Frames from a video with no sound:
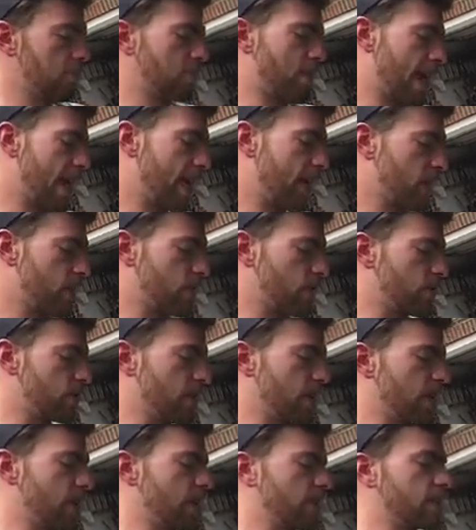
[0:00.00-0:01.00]
Bad news
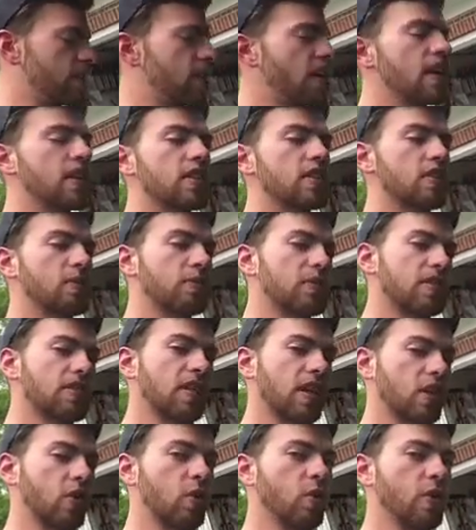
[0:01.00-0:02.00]
is someone
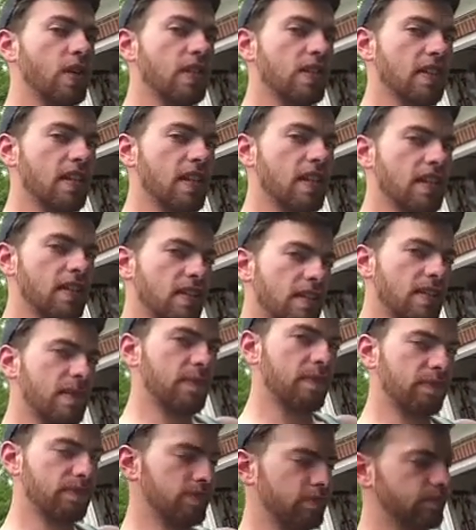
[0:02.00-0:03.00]
stuck coins in this,
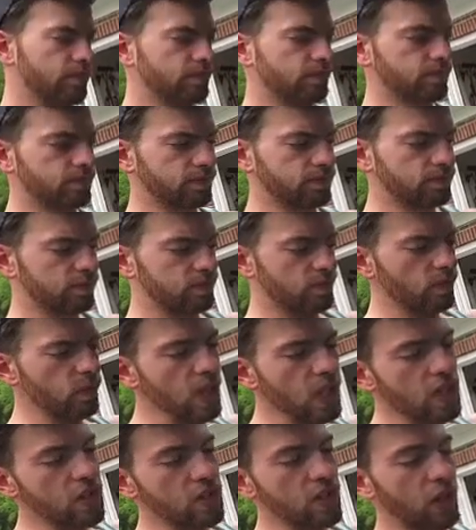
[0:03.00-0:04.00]

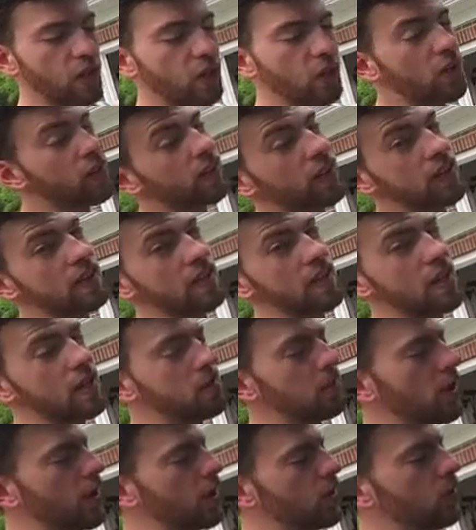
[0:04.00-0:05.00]
so I don't know if the CD
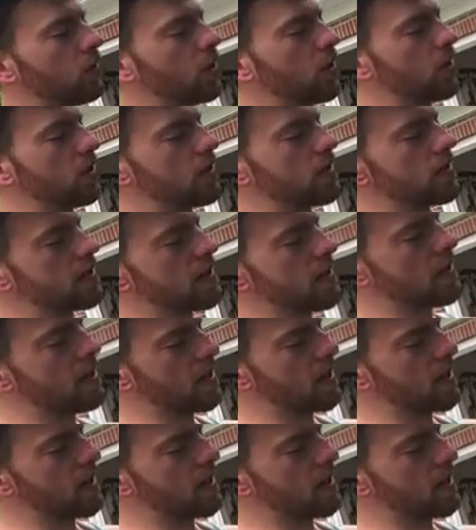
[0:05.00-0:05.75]
player works.